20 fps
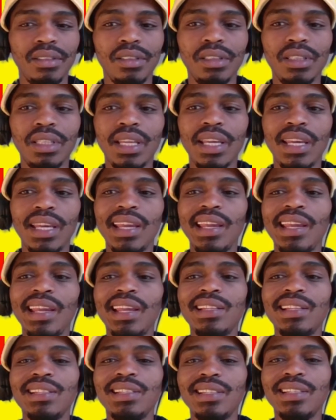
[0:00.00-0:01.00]

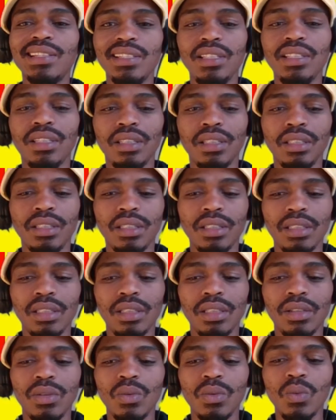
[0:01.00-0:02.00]
ANC,
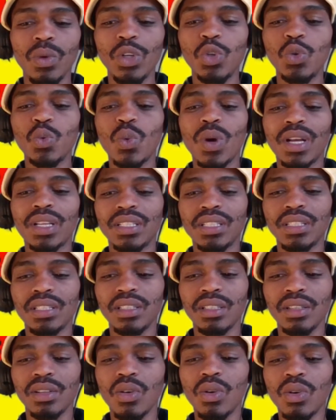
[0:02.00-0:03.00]
which was
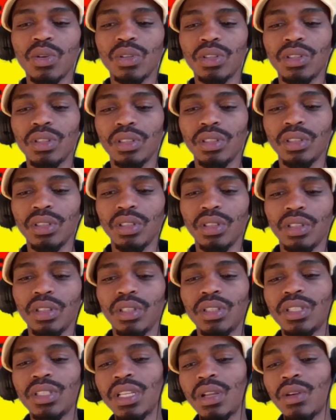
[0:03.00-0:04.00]
called
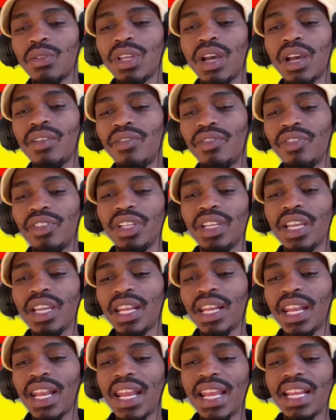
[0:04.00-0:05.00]
South
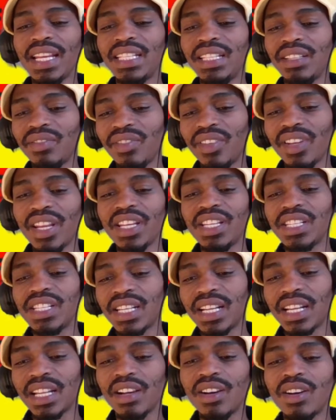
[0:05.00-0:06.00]
African Native
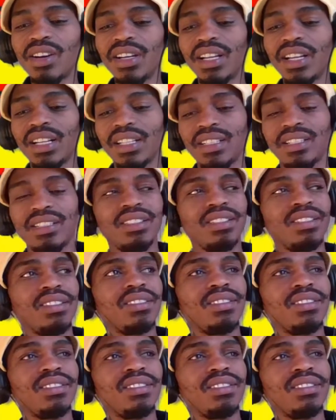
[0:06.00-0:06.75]
National Congress,